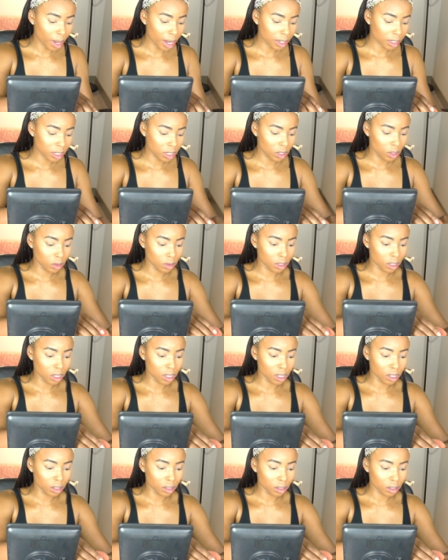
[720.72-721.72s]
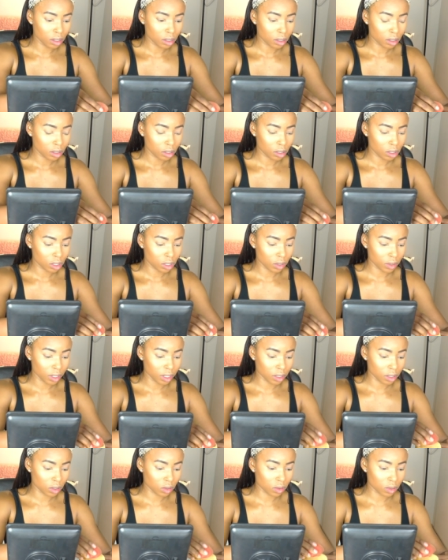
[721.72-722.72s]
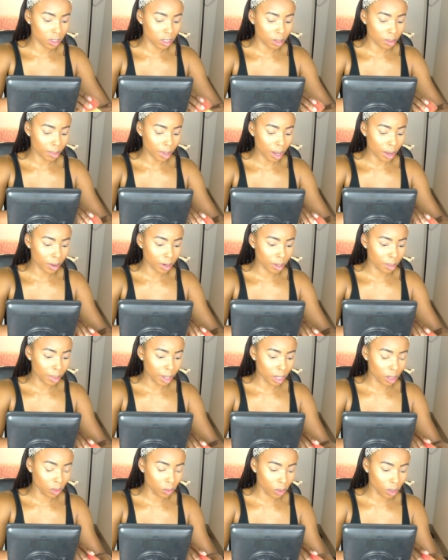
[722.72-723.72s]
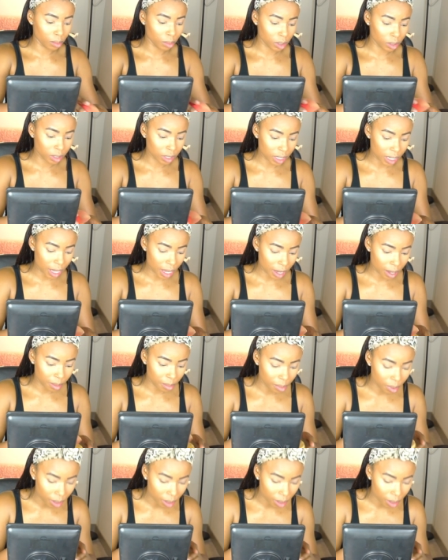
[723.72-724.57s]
back to using Translucent Powder by Laura Mercier,